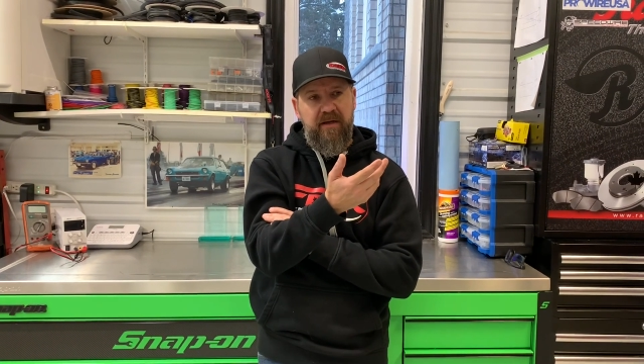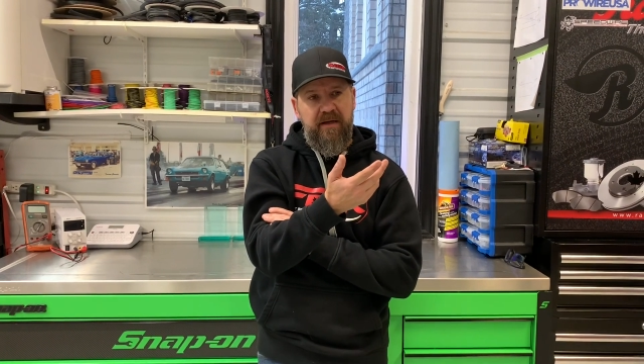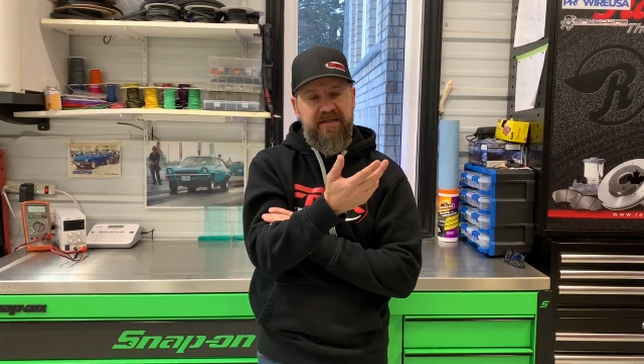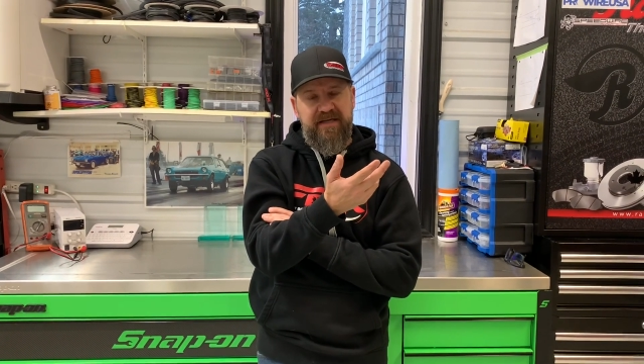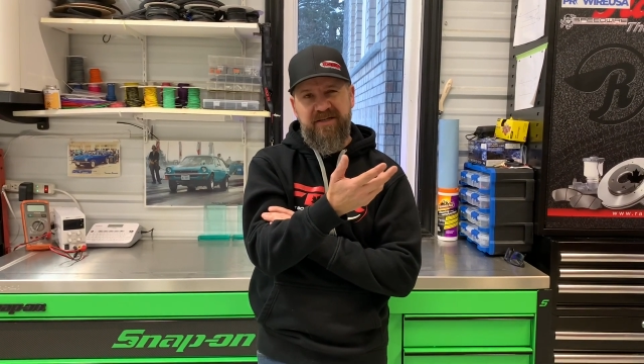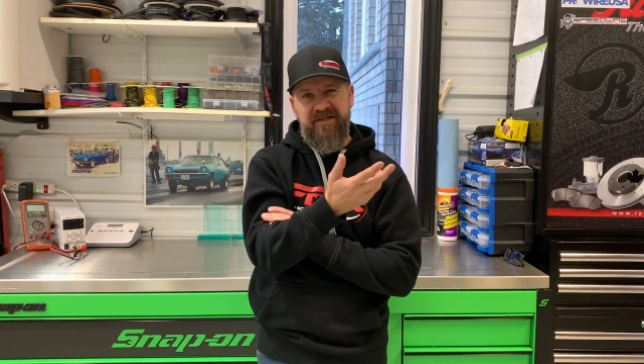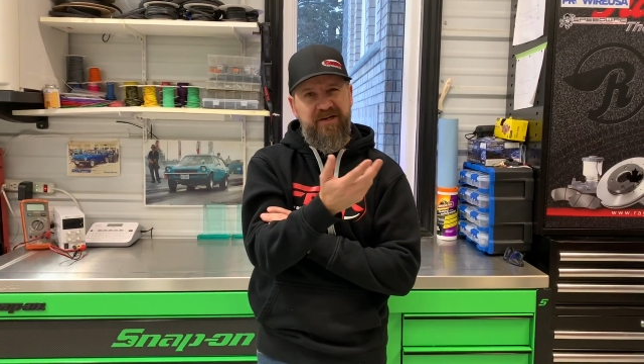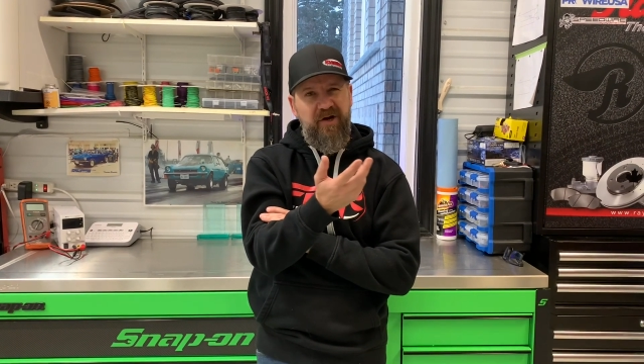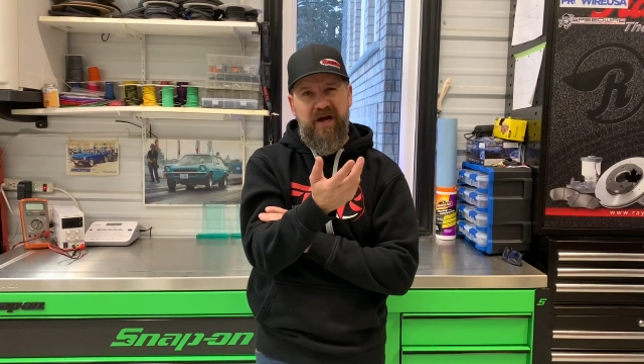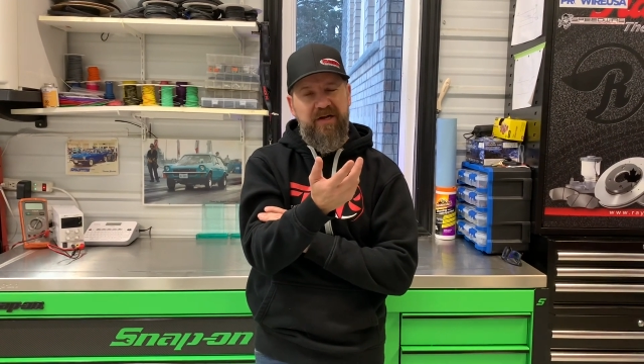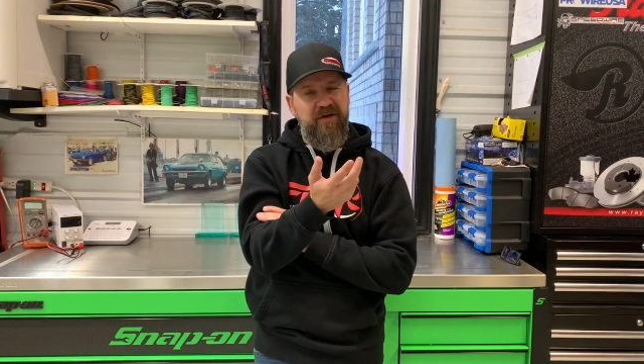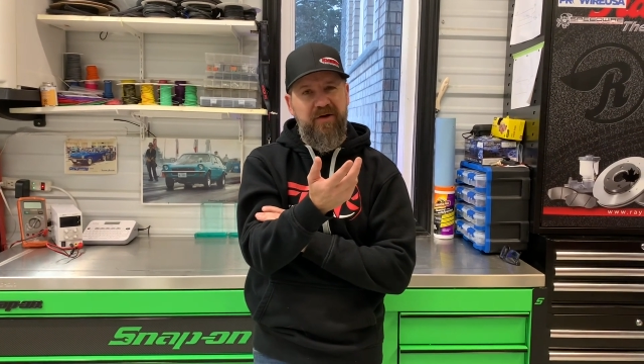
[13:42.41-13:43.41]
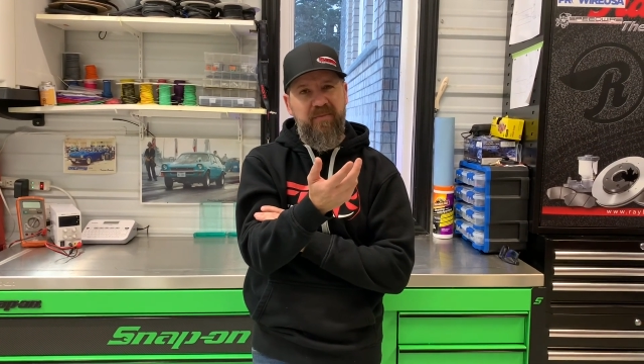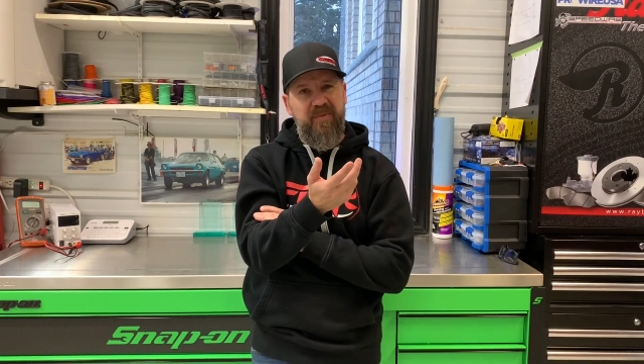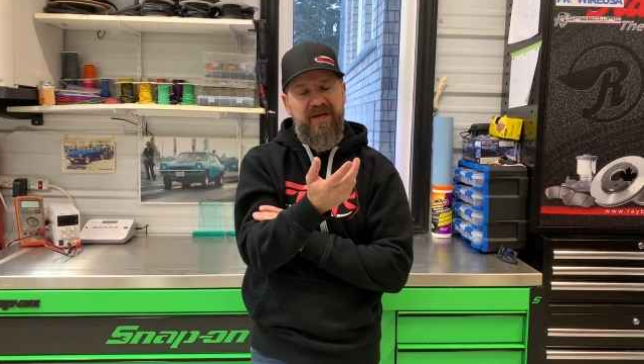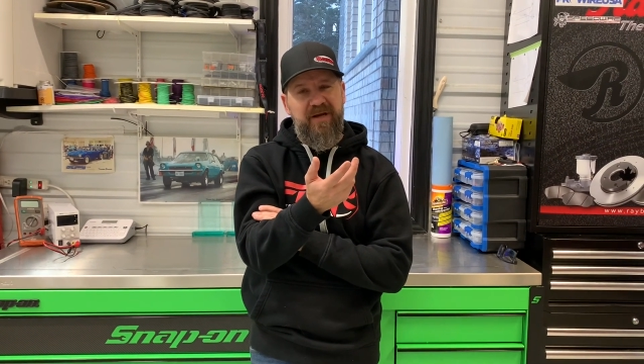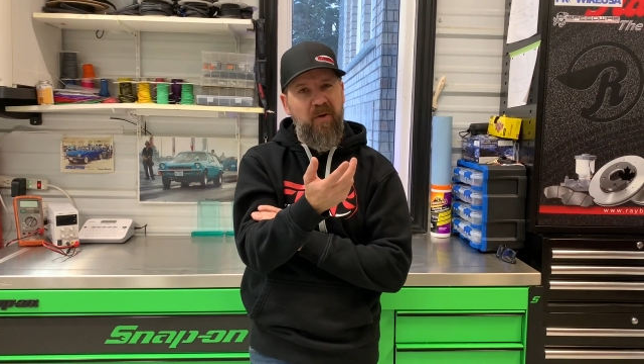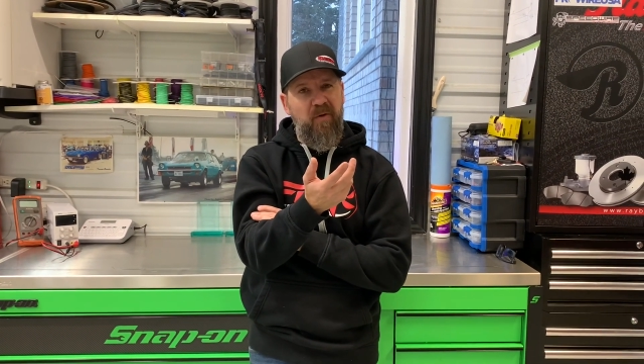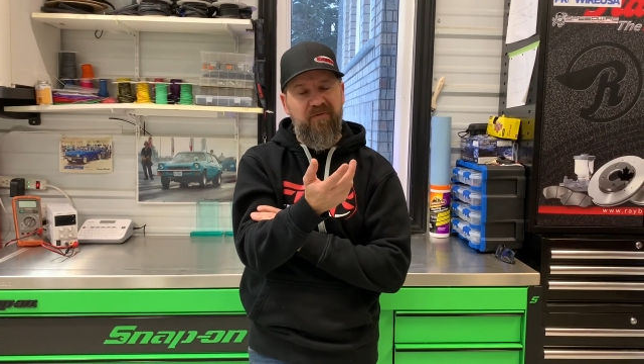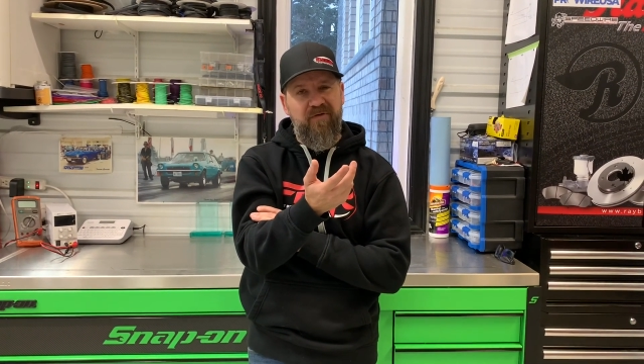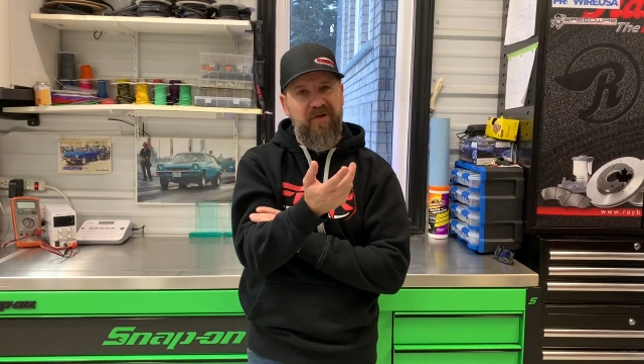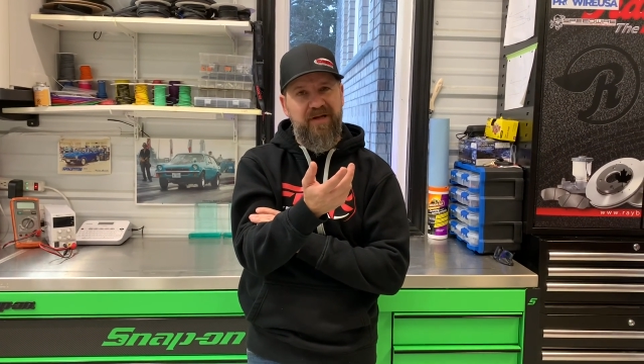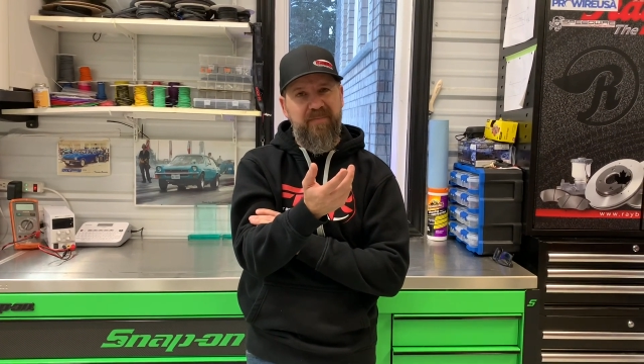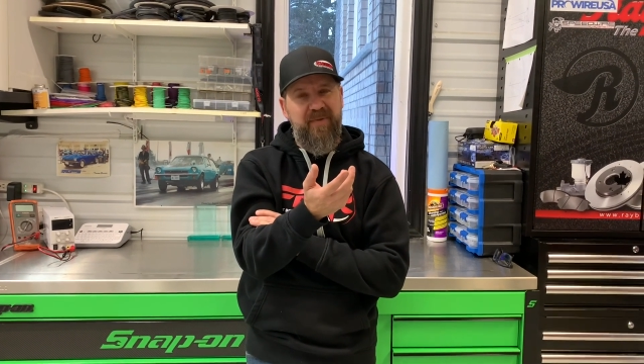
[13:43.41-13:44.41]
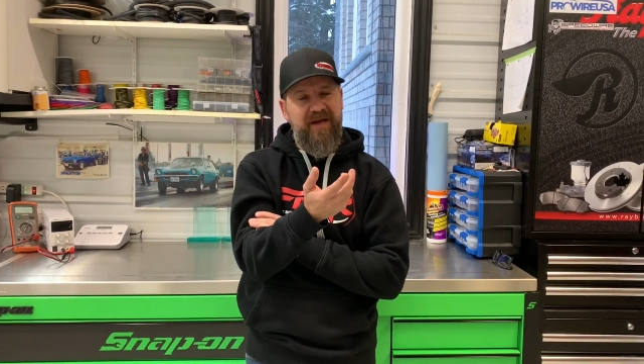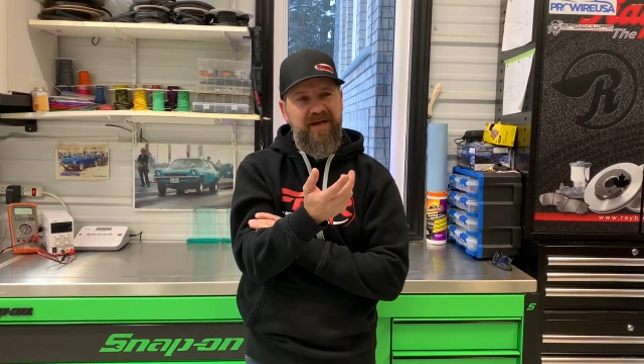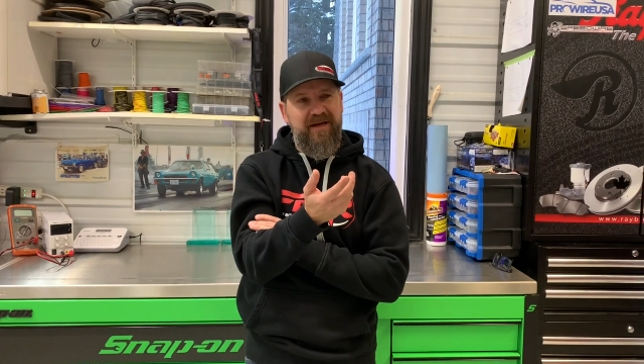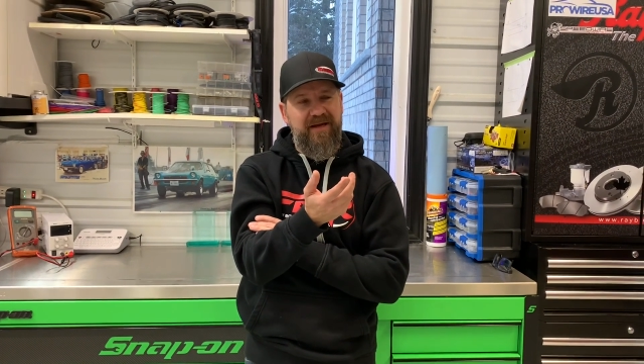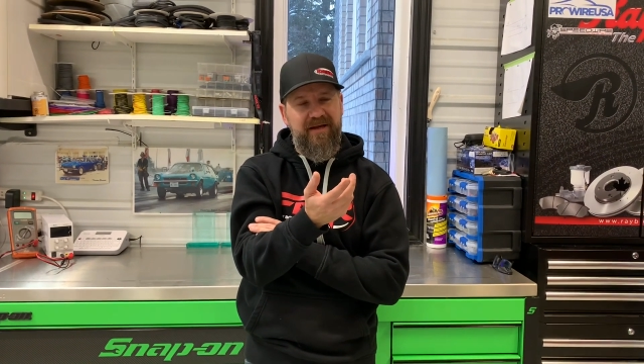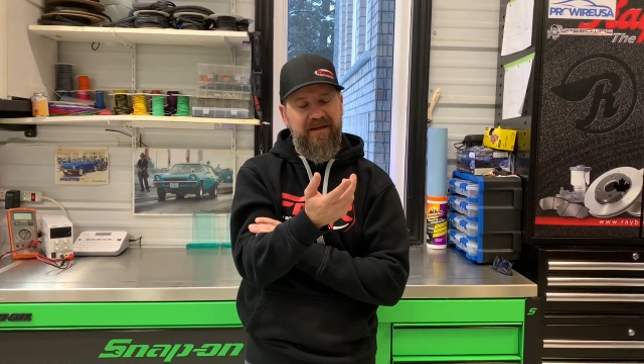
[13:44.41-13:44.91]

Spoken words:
it's actually not going to be overly big.